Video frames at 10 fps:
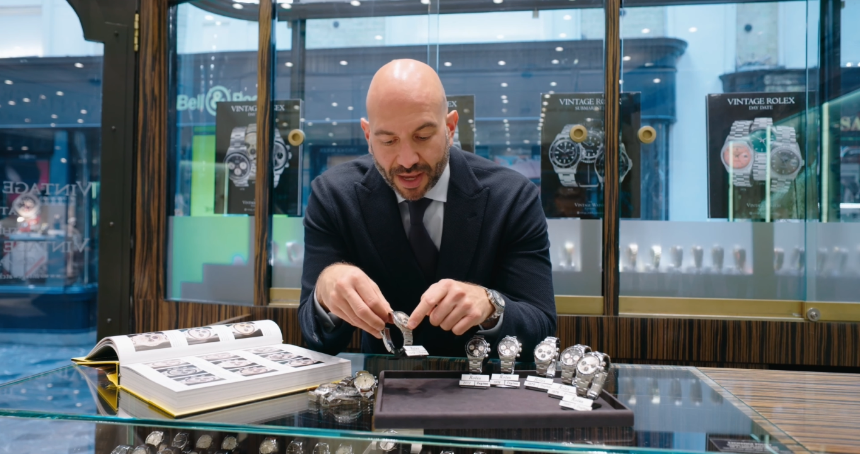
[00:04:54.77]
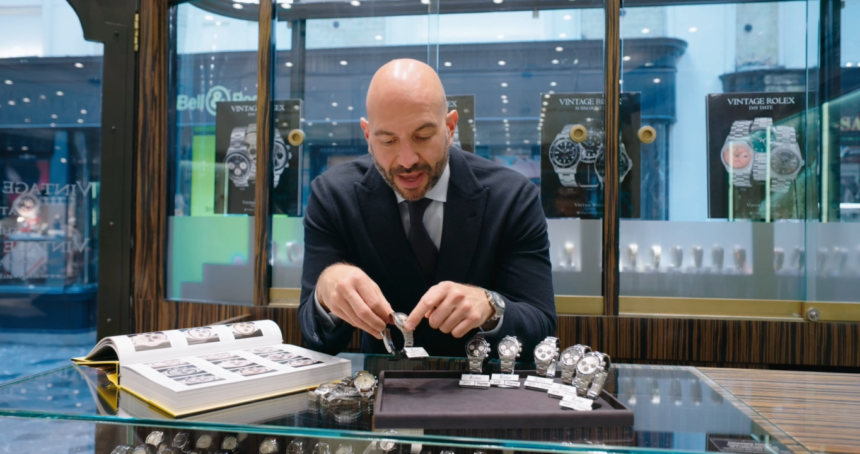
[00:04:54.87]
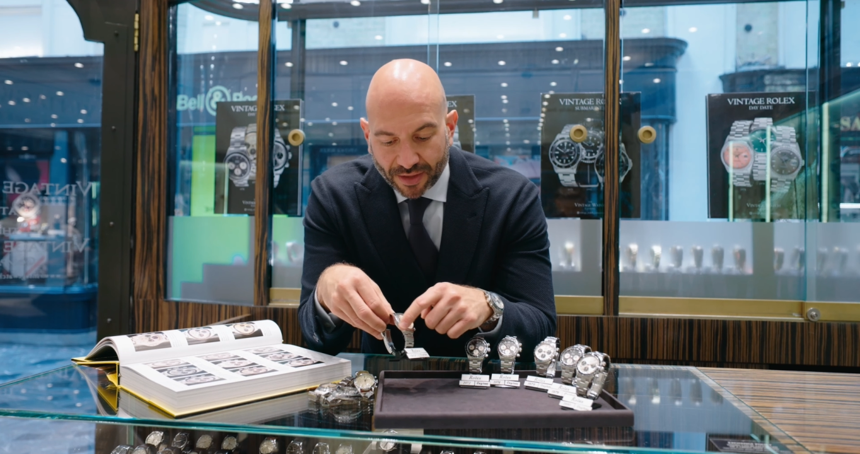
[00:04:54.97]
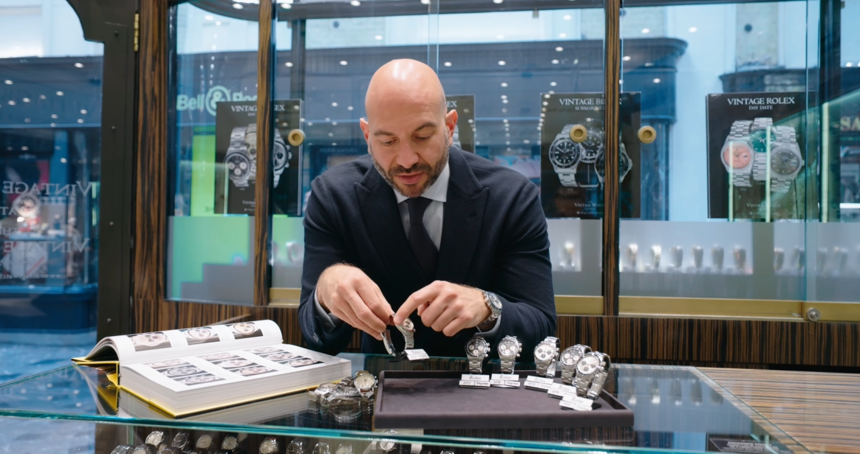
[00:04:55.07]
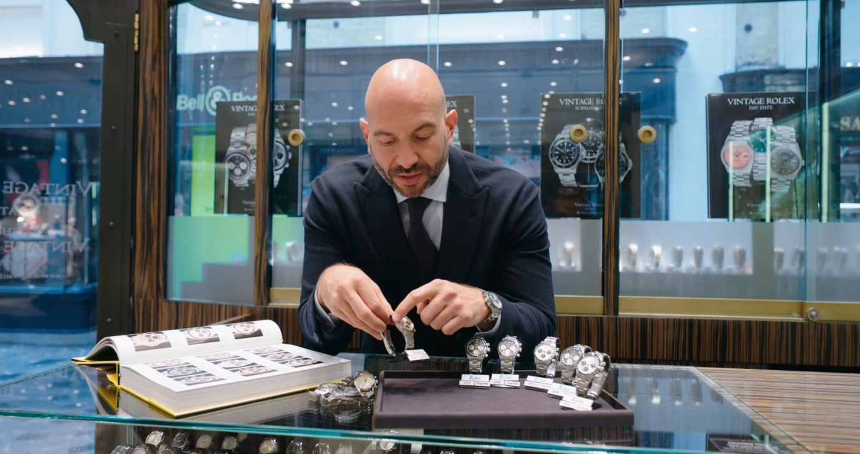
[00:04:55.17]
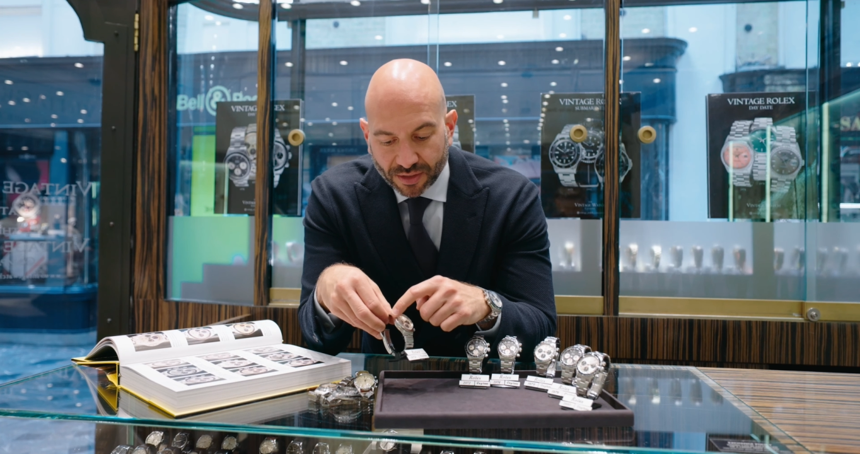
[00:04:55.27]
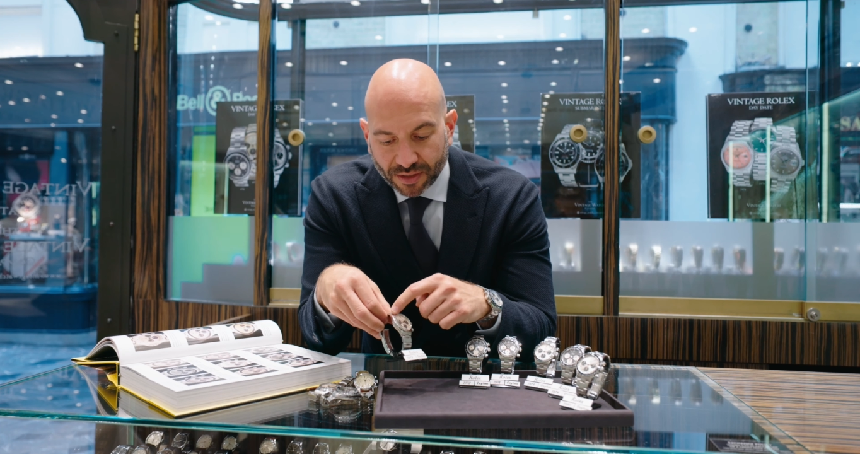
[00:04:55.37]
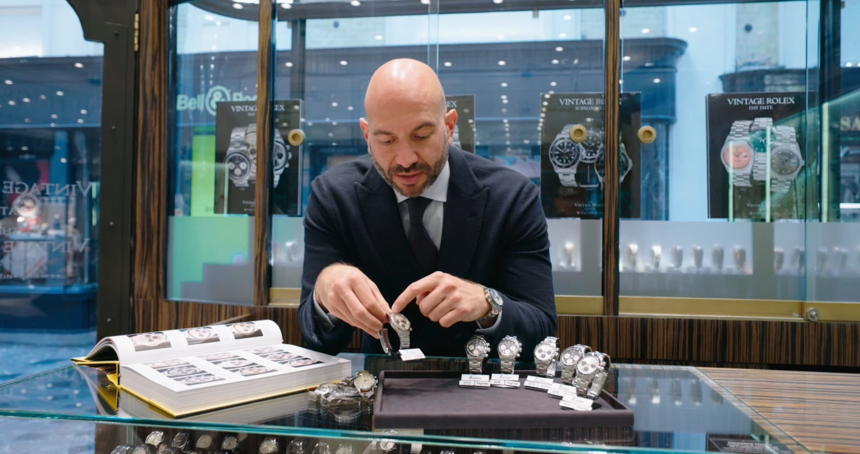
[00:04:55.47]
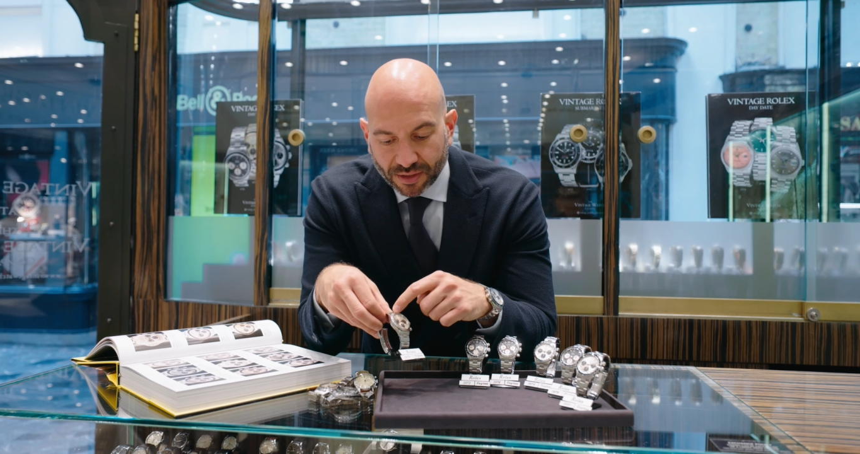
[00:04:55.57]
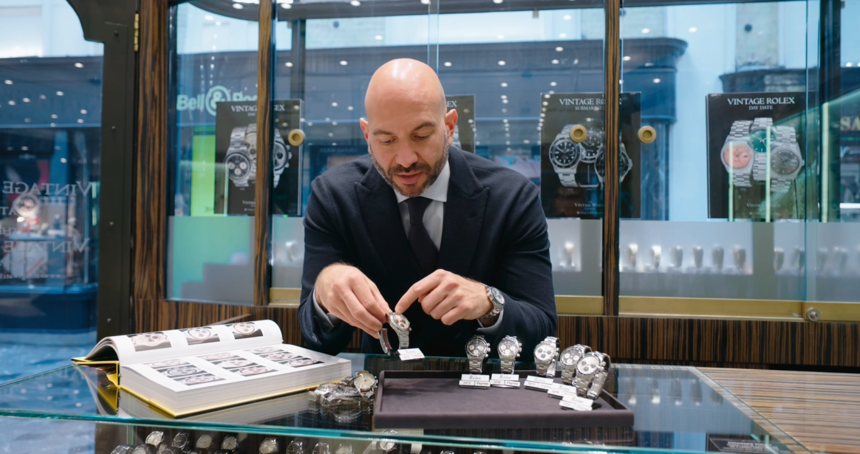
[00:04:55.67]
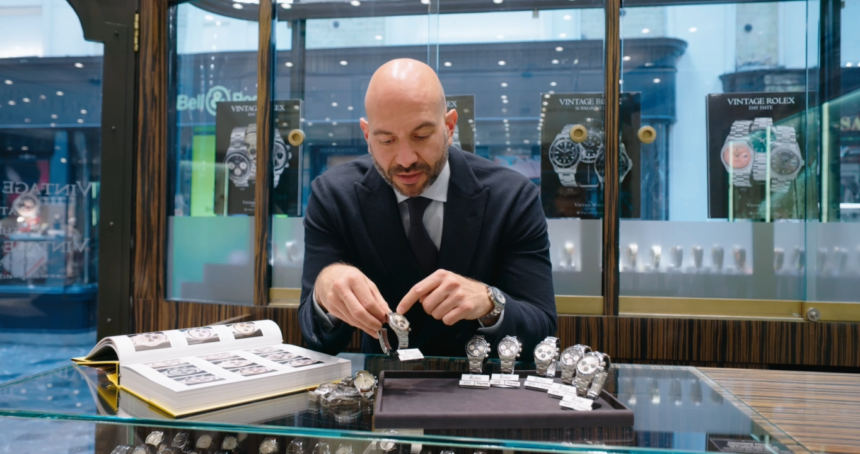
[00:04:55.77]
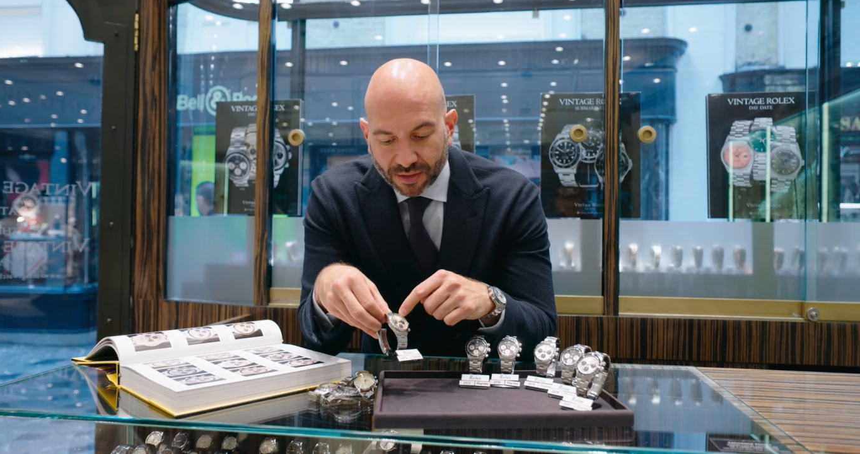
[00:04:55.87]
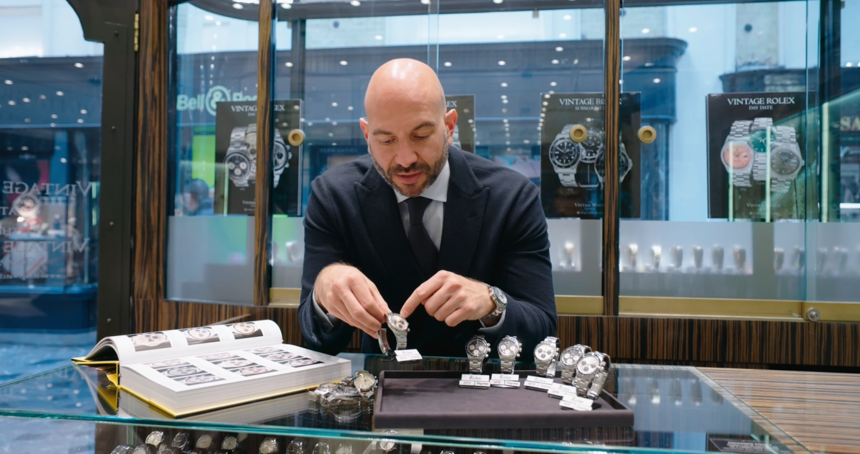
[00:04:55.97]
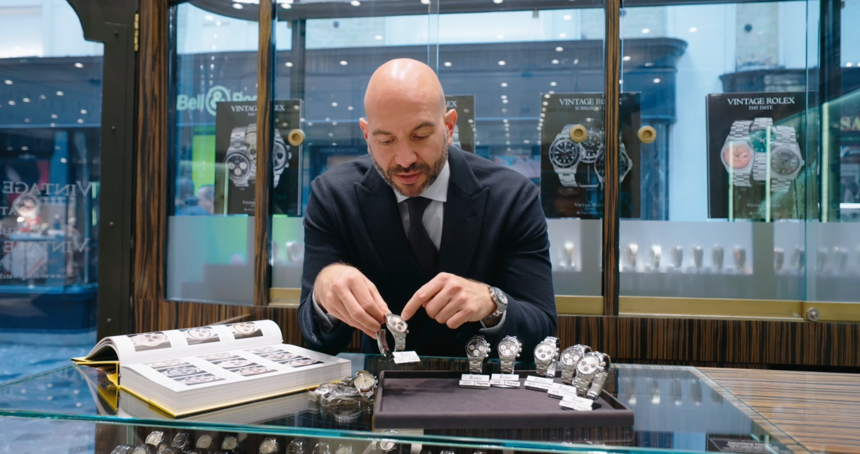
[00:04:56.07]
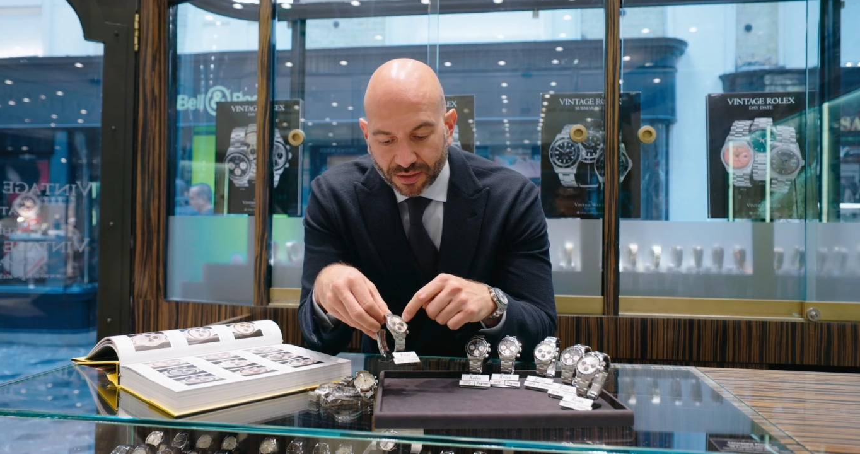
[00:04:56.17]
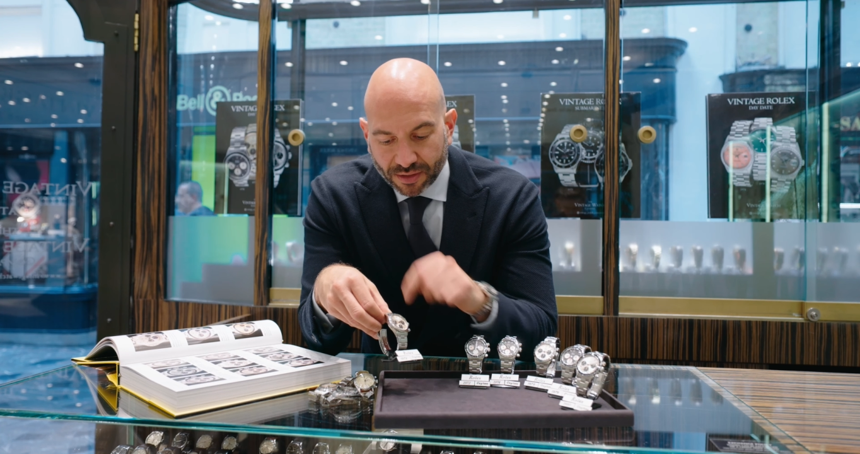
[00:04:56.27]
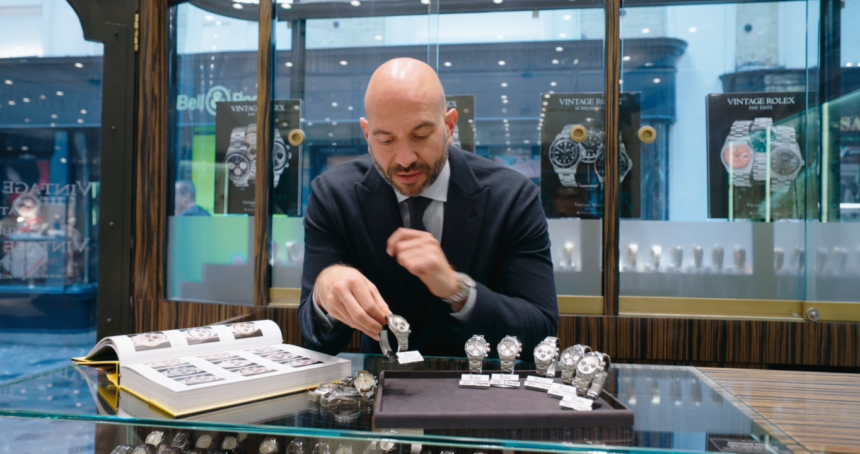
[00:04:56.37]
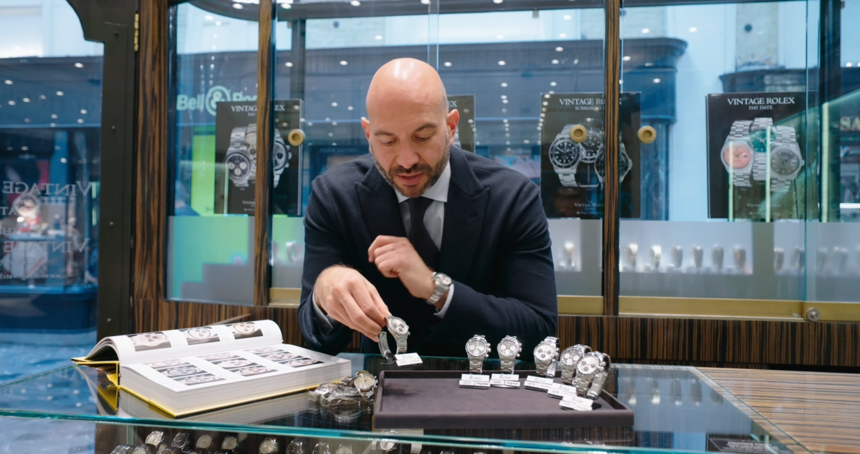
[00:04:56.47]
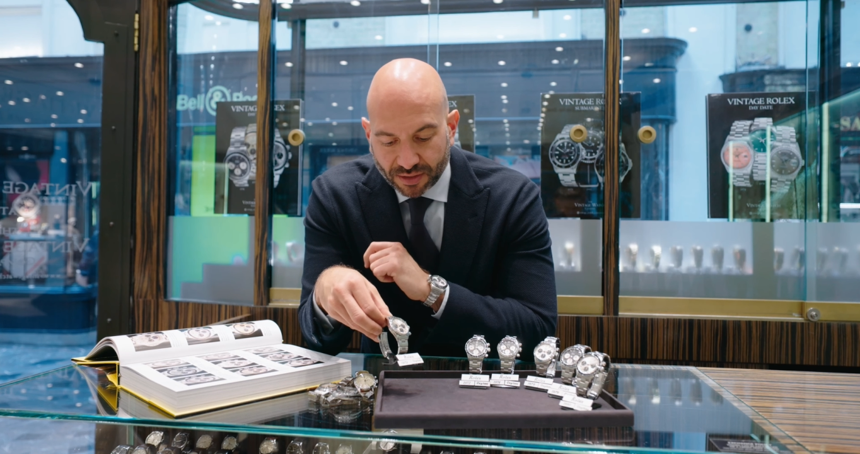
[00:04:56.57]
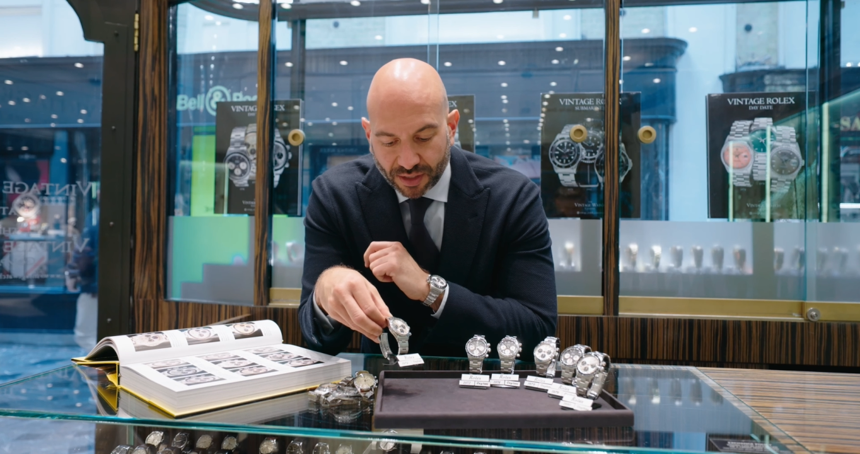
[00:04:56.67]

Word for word: and the